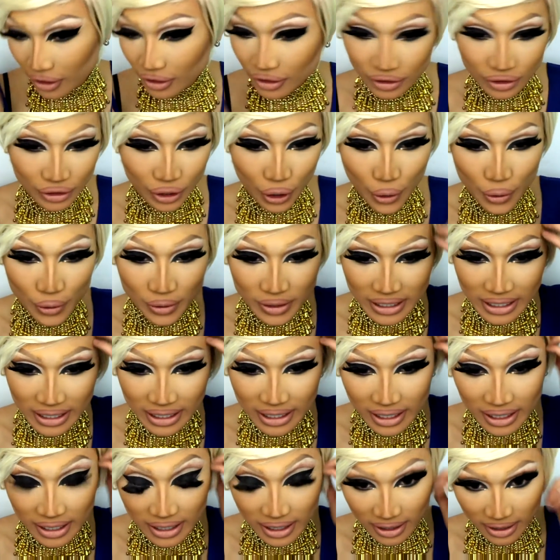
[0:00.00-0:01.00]

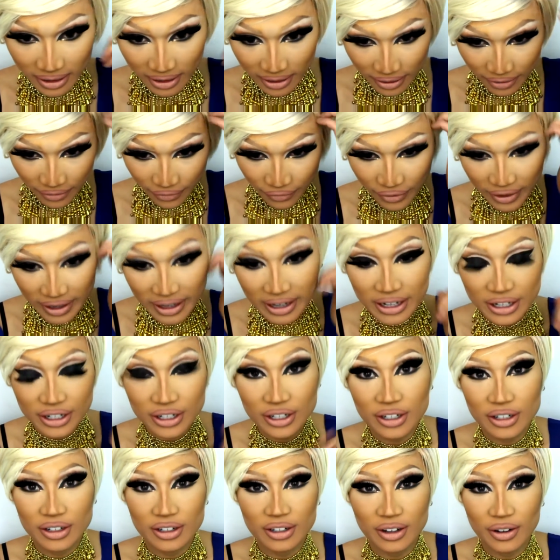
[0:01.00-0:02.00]
Totally
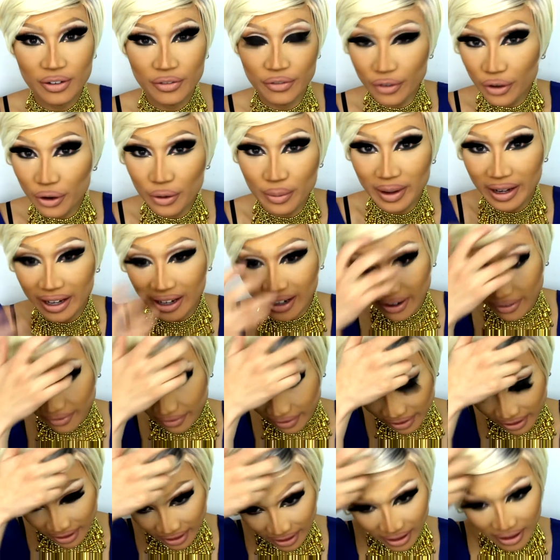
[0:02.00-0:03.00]
finished filming and
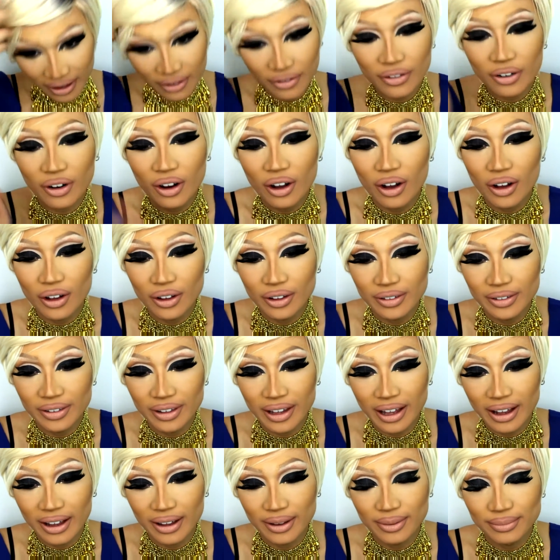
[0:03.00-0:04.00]
everything, and I forgot
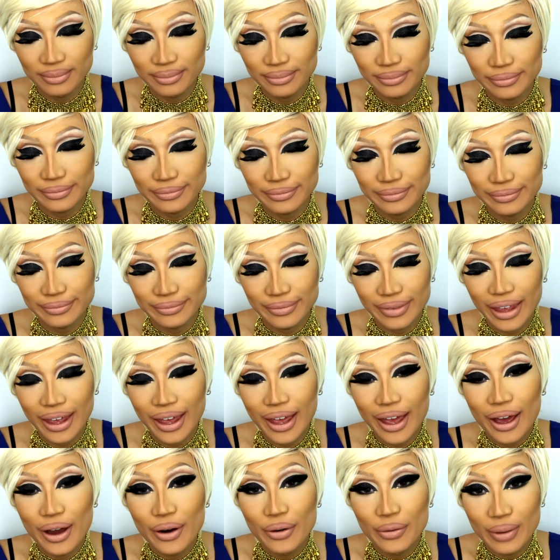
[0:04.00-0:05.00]
that
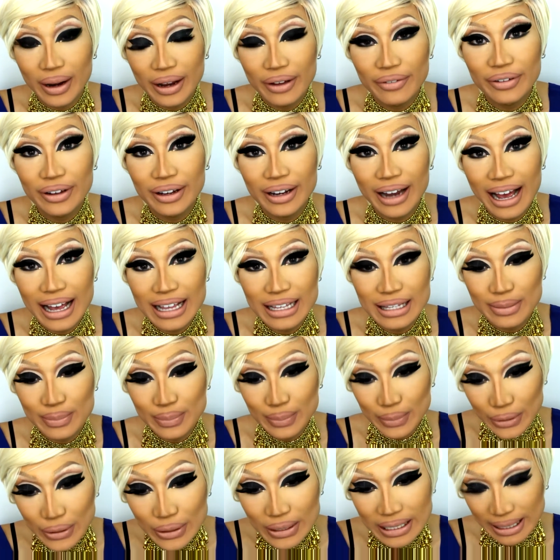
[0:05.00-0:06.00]
Raven has a
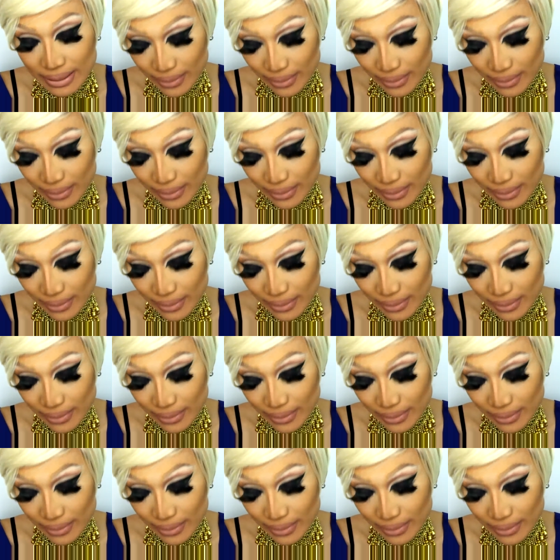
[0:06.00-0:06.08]
beauty